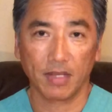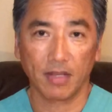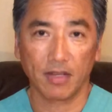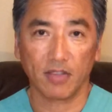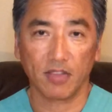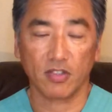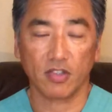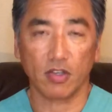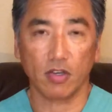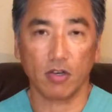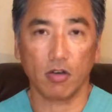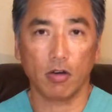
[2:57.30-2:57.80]

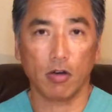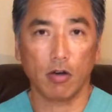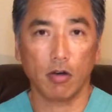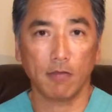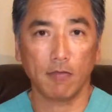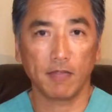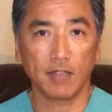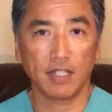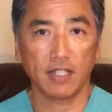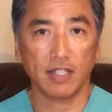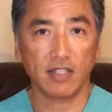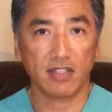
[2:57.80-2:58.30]
So
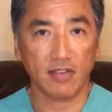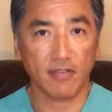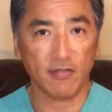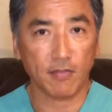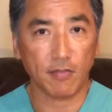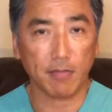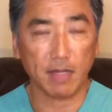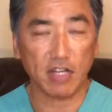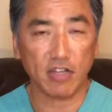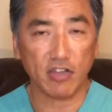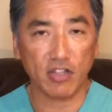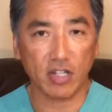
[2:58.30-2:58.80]
hopefully this
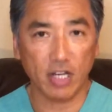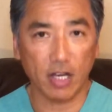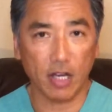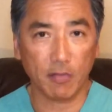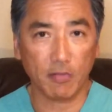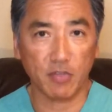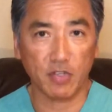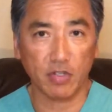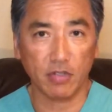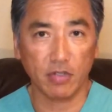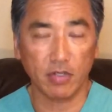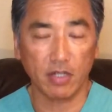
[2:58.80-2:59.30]
information
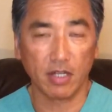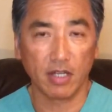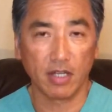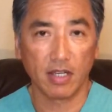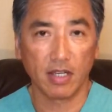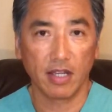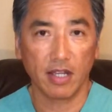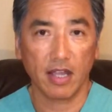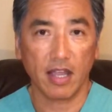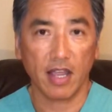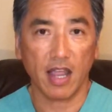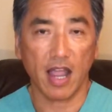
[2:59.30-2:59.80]
helps you,
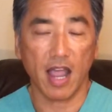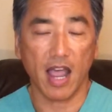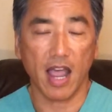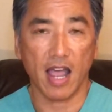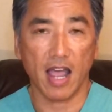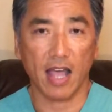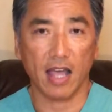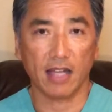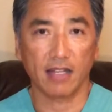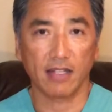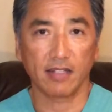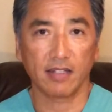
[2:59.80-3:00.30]

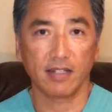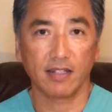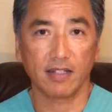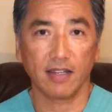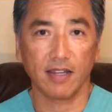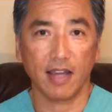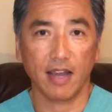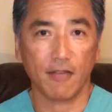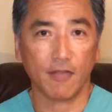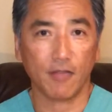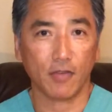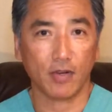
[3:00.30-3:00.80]
and
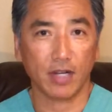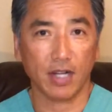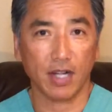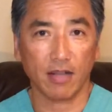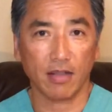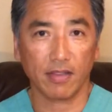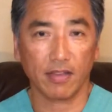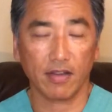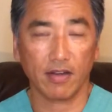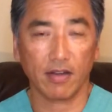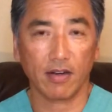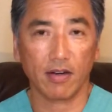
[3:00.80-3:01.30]
everyone out
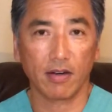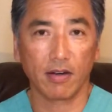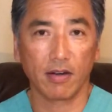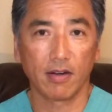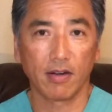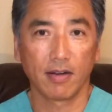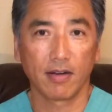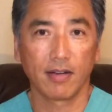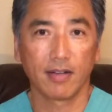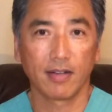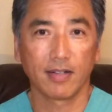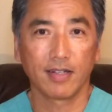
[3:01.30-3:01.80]
there,
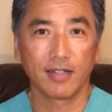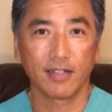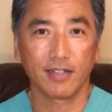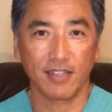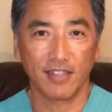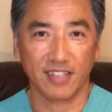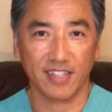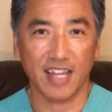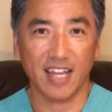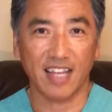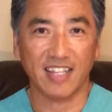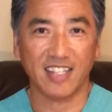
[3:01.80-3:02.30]
stay